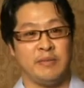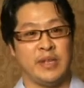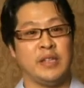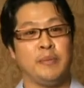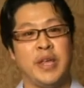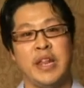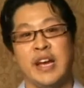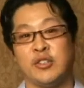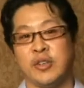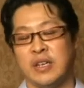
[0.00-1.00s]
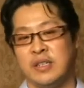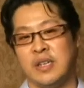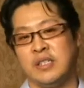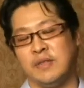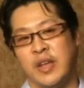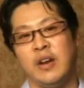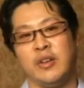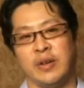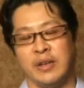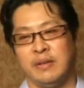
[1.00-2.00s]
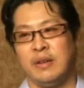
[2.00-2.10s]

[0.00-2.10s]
in the Pediatric Intensive Care Unit.